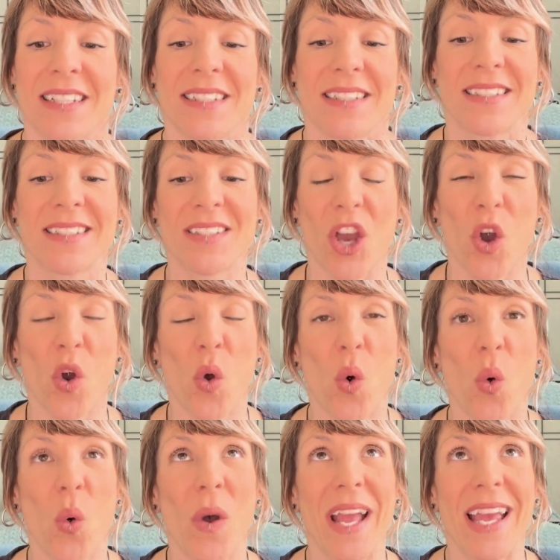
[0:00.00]

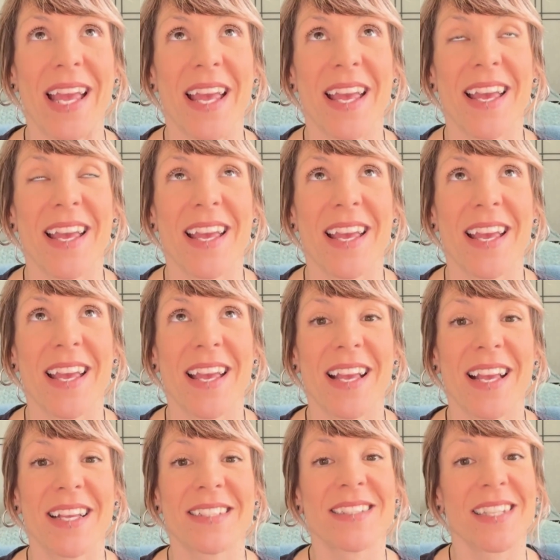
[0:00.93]
So,
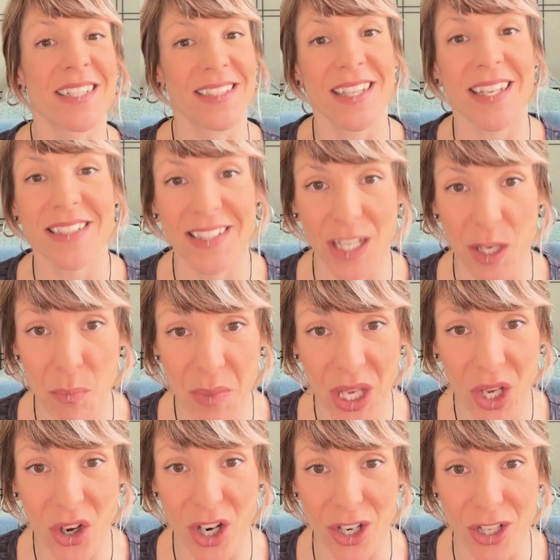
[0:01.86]
success can be
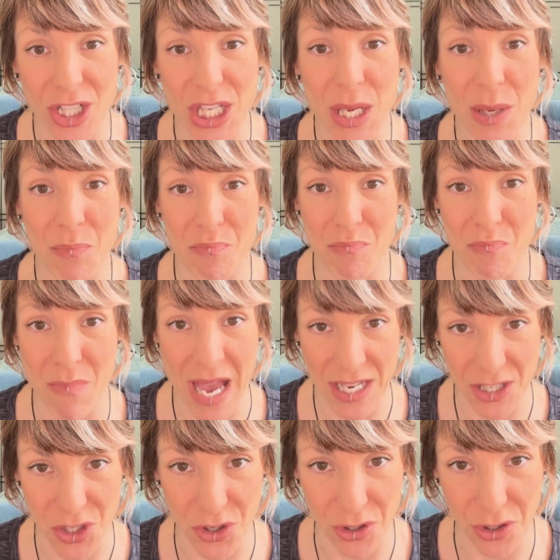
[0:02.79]
hard to
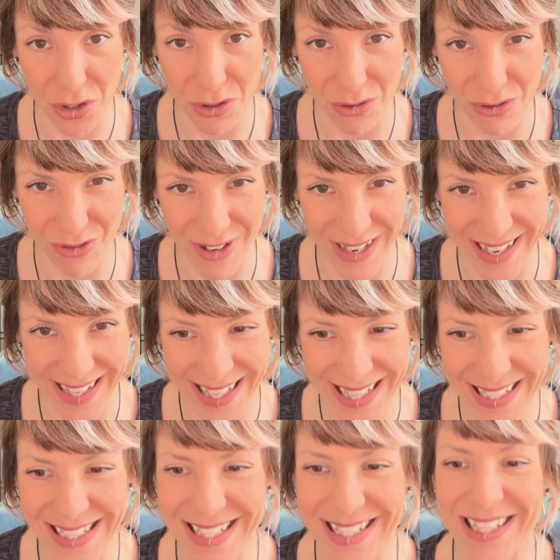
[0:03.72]
measure,
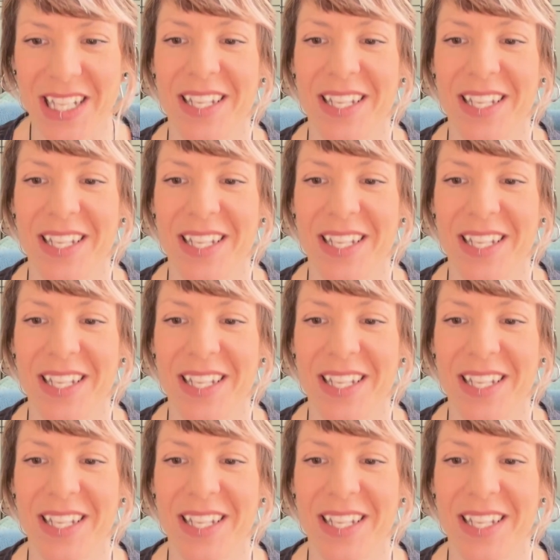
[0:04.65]
right?